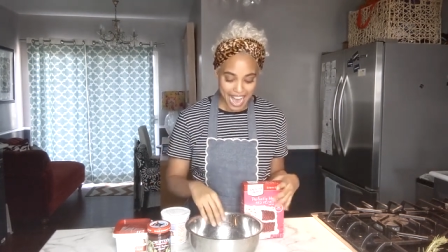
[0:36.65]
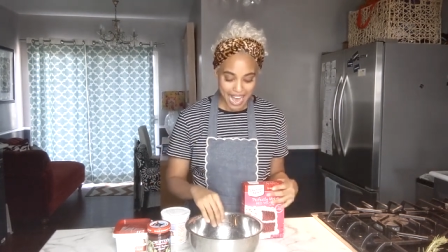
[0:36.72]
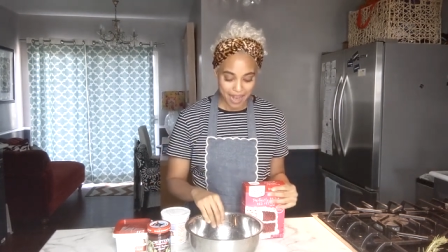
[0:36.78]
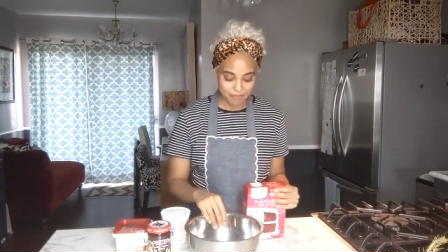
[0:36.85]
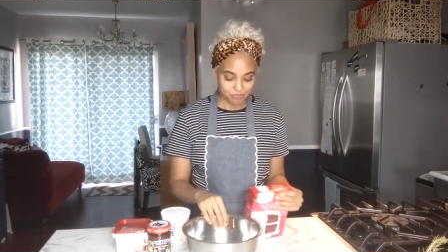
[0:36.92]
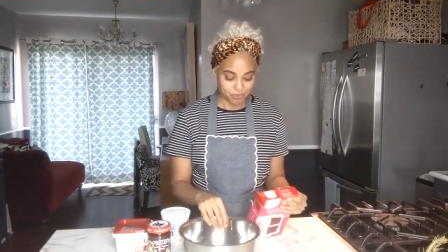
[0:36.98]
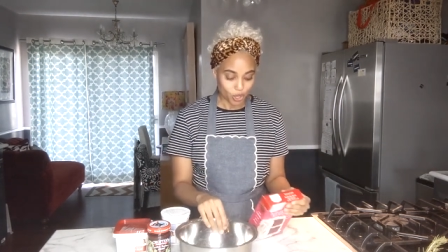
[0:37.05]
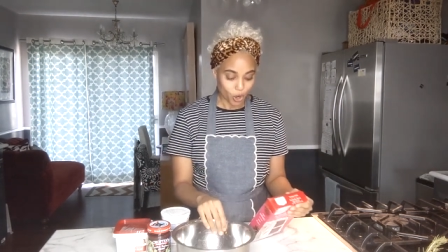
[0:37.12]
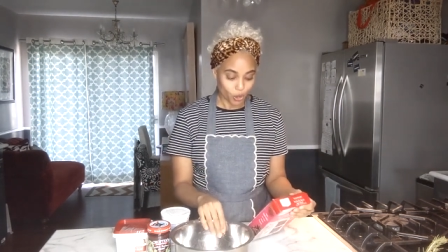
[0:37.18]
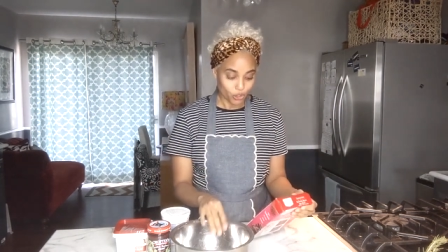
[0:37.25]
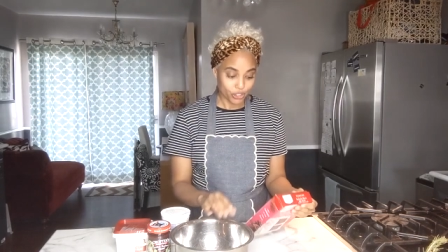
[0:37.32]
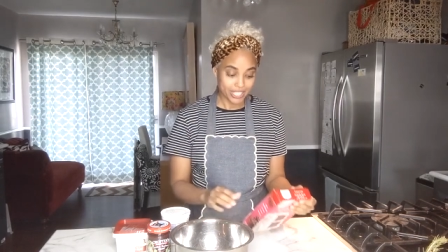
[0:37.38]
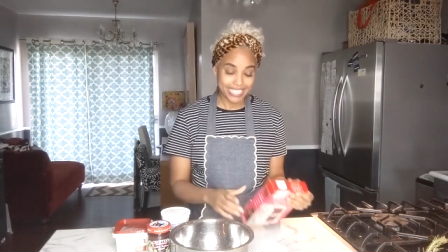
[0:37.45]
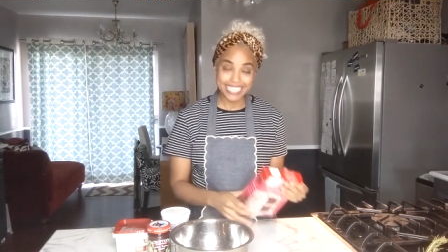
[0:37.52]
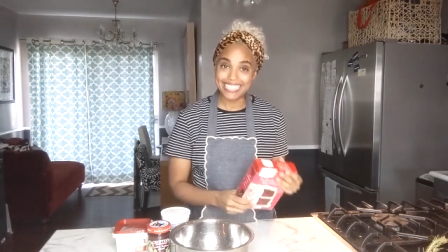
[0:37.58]
Um, all
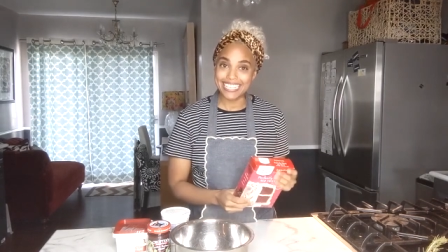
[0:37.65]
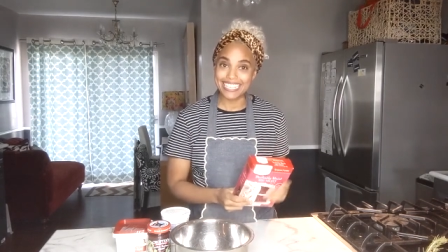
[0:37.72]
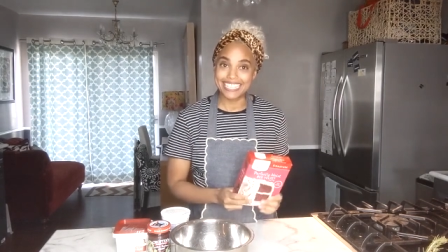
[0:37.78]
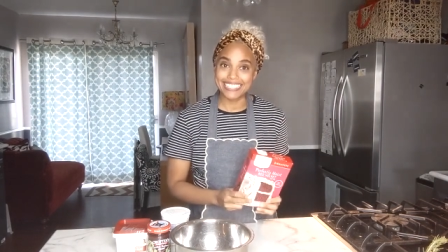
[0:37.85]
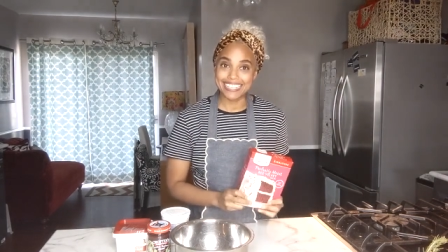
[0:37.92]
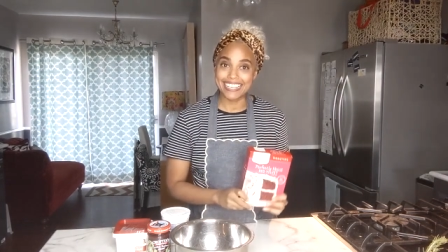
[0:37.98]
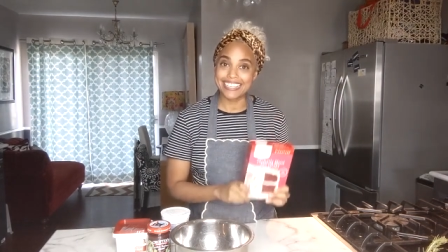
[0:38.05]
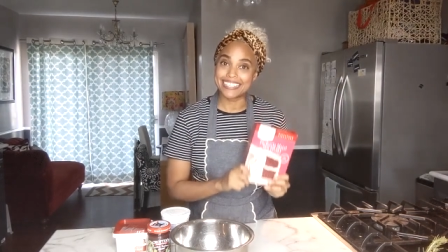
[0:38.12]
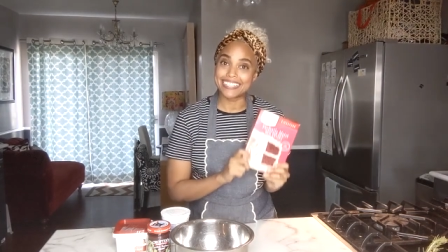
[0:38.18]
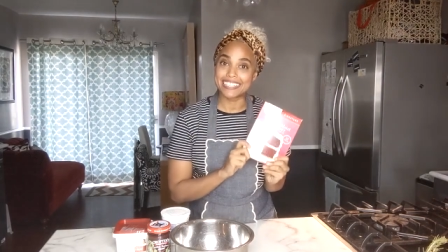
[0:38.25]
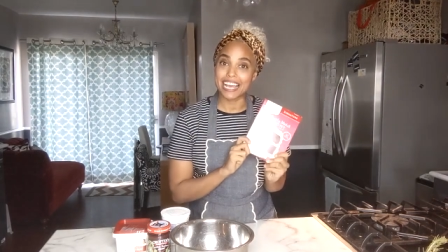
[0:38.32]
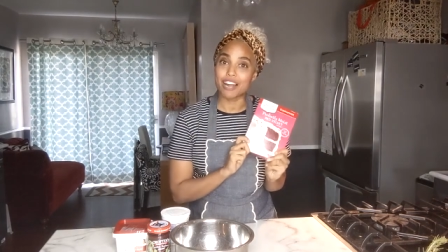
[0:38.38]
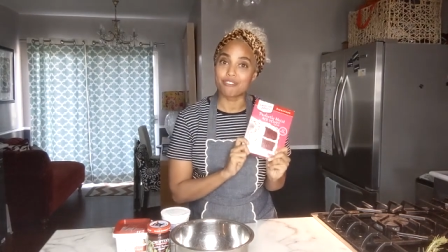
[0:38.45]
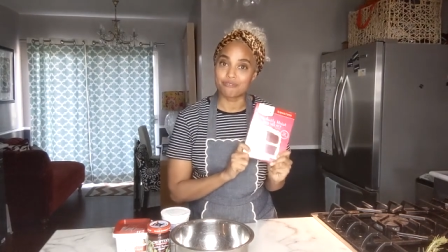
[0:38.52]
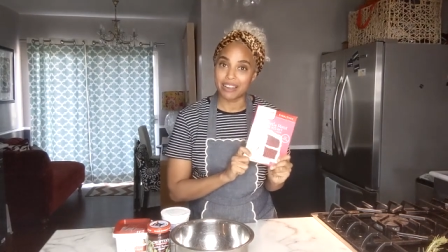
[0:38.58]
you're gonna need
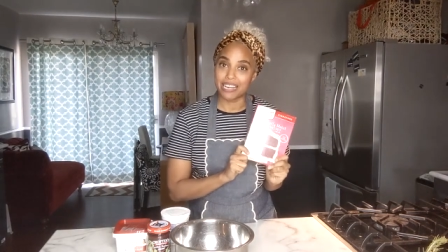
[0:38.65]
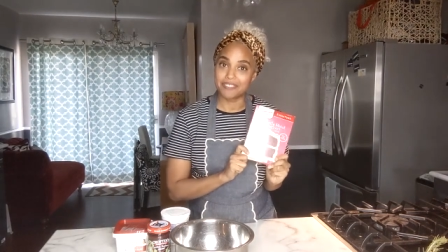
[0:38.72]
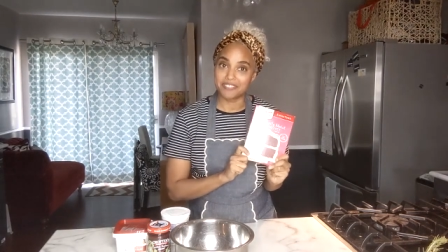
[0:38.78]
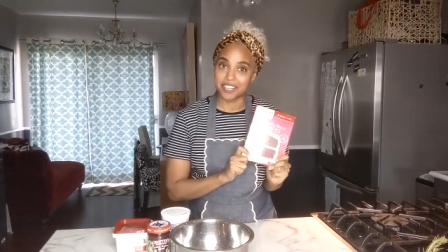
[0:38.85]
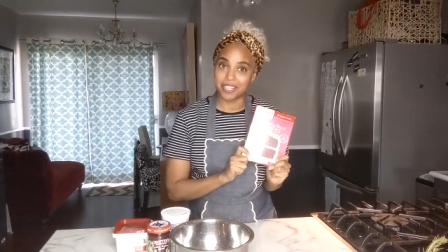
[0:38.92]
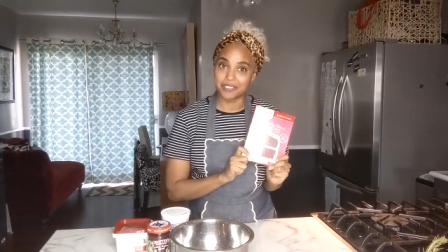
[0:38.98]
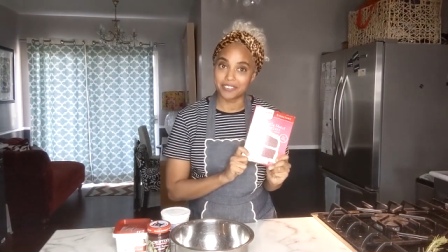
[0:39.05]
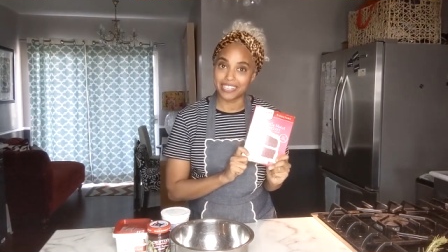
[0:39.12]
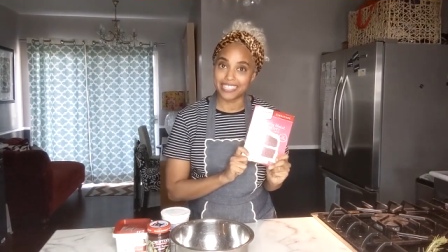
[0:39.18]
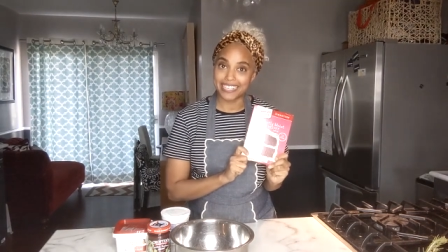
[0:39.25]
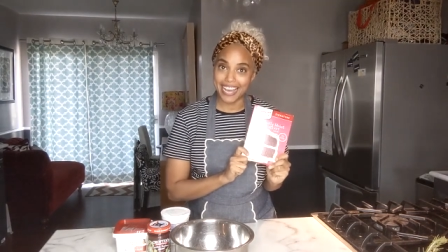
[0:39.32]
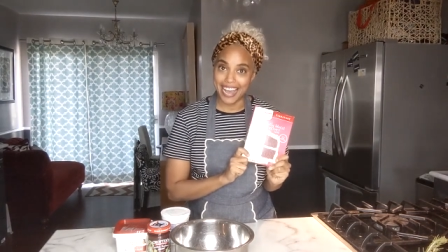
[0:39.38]
is a red velvet